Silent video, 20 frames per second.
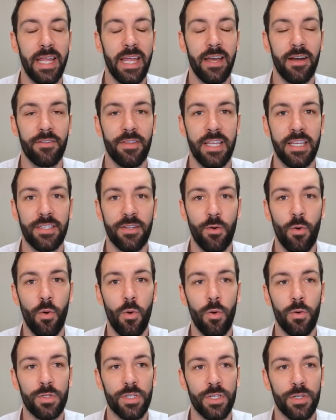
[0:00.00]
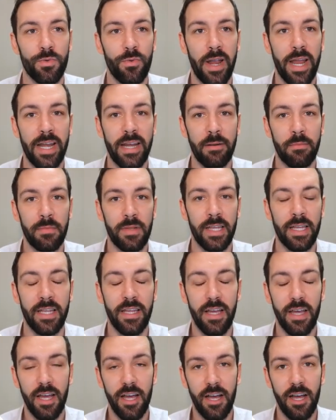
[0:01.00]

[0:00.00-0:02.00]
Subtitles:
now. These are all just randomly